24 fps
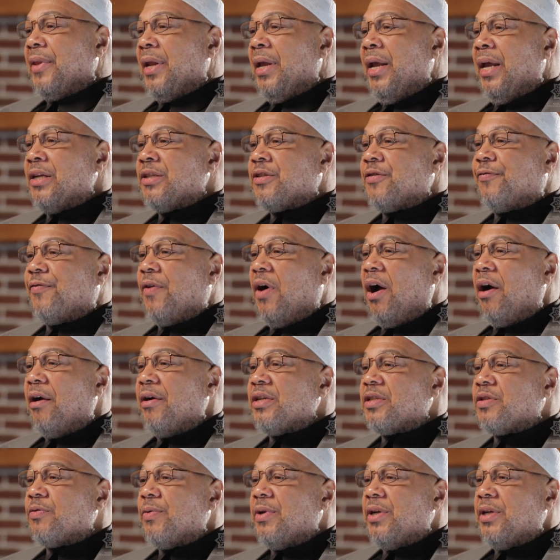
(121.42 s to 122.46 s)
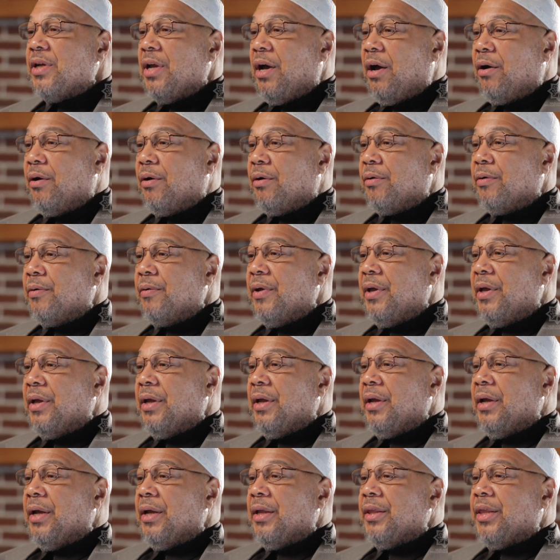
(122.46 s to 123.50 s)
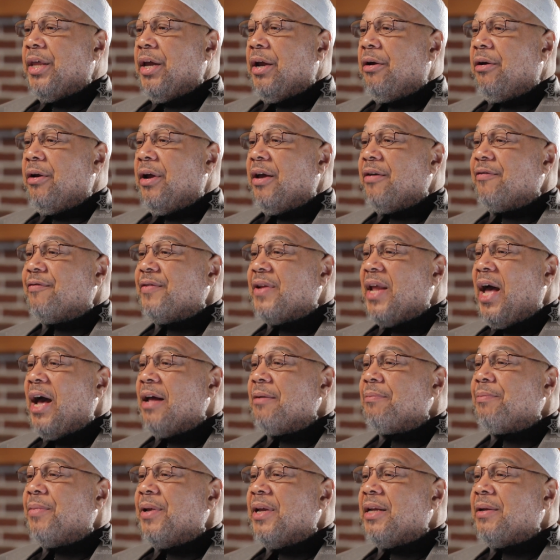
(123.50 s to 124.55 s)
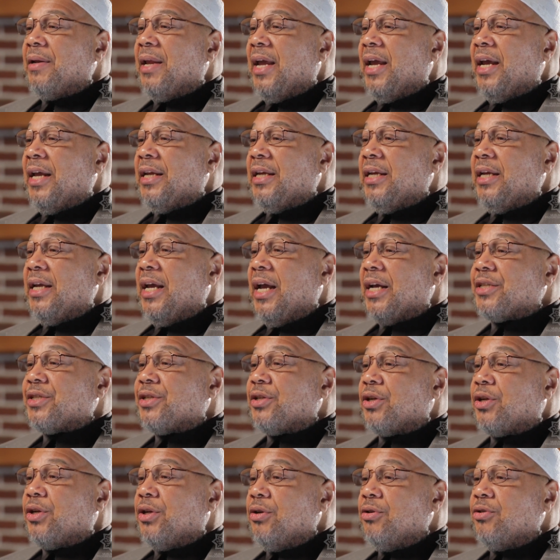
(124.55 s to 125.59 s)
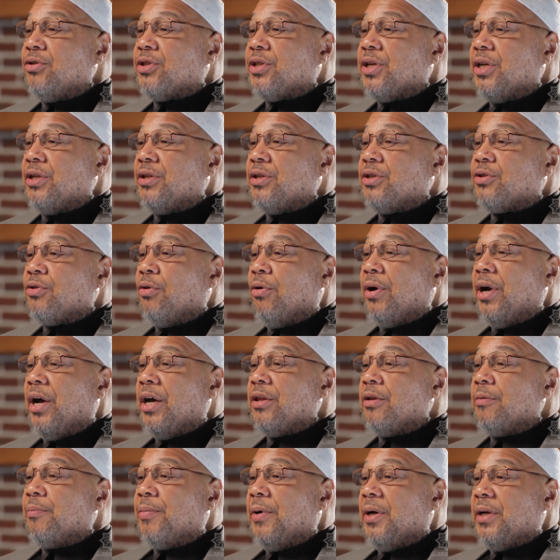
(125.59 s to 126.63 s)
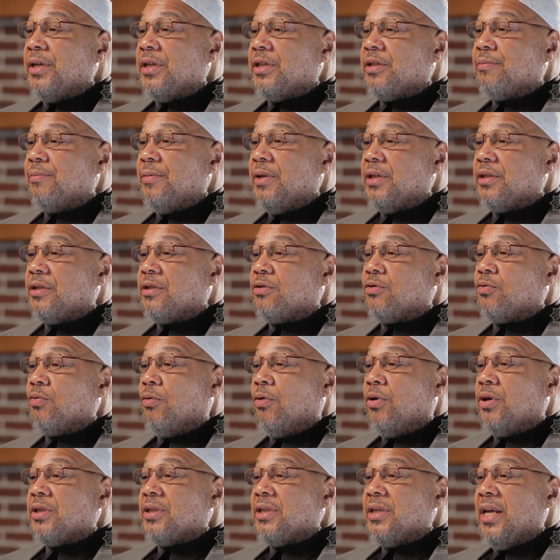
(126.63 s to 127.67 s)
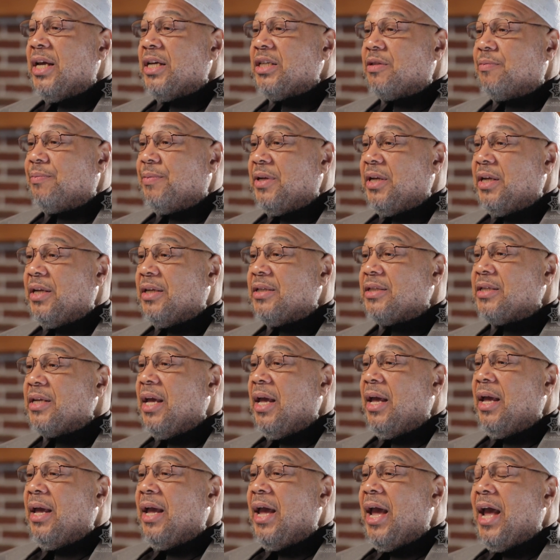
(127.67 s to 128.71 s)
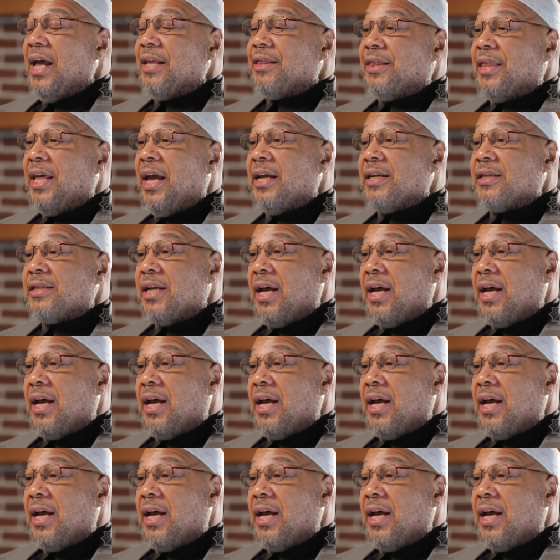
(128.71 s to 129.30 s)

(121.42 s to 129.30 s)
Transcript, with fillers: As far as we know, there have not been any executions or other punishments towards lesbians at that